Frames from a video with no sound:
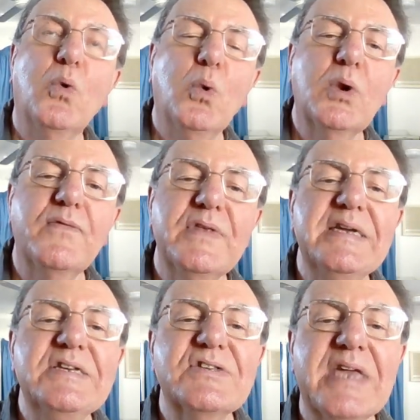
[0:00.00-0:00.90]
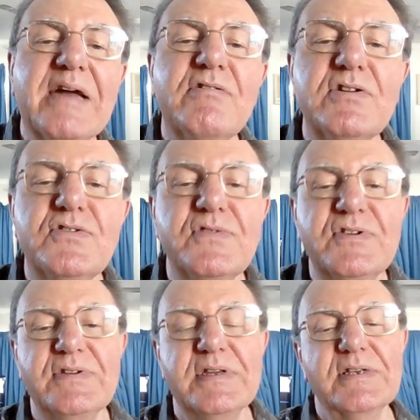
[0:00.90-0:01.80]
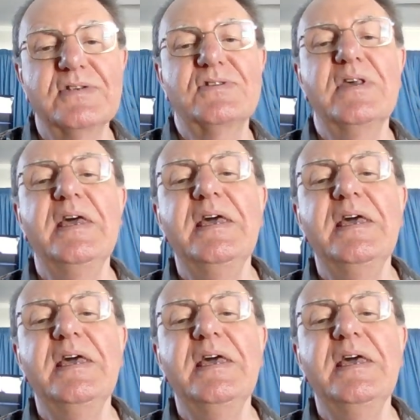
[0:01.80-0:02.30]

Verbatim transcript: all of these characteristics.